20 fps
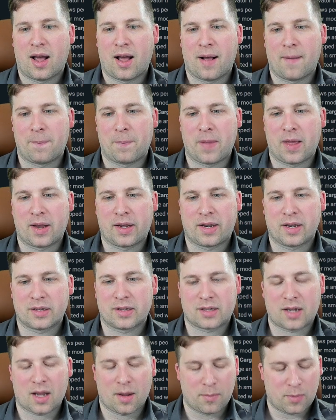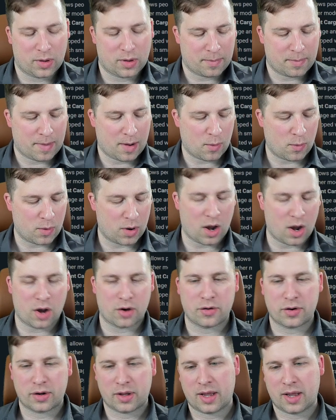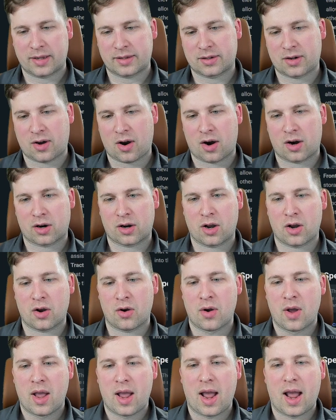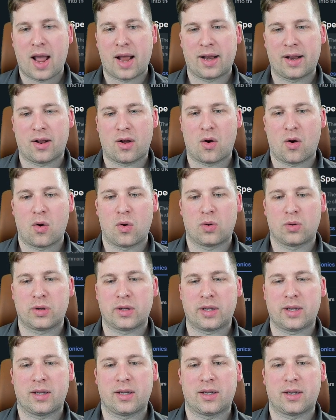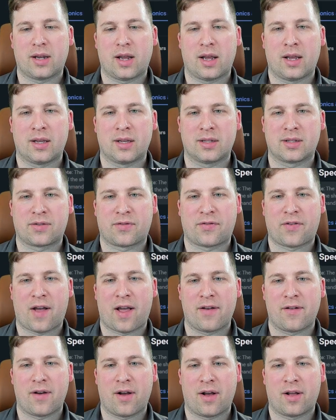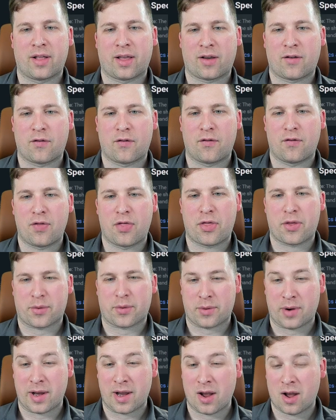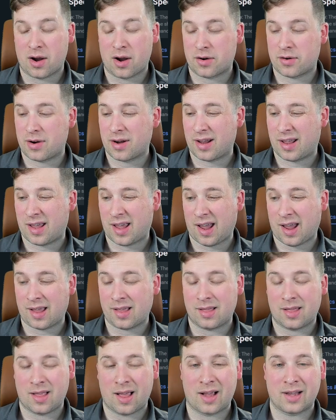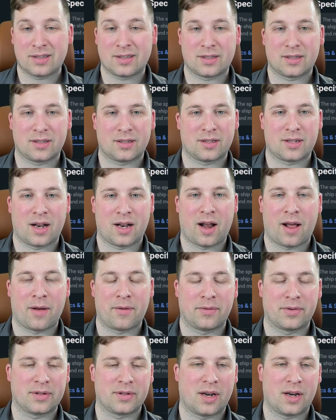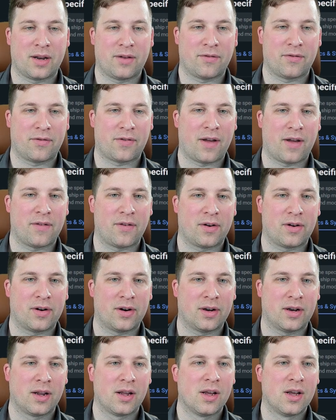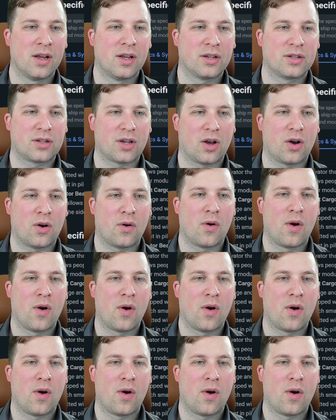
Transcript: It does come with about 100 less cargo, and it only is 300k less. It's not even 500. So,